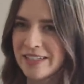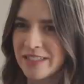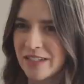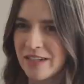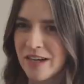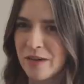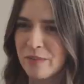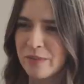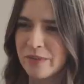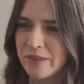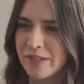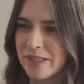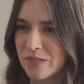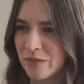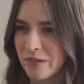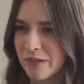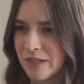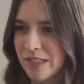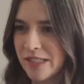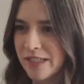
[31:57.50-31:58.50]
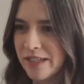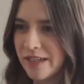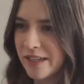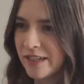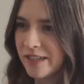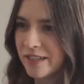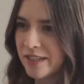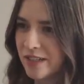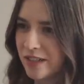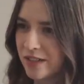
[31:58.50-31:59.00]
as a couple is really
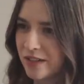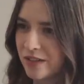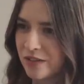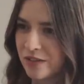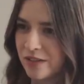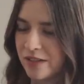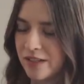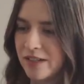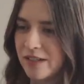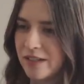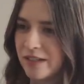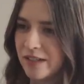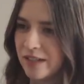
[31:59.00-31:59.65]
good. Too. Yeah. This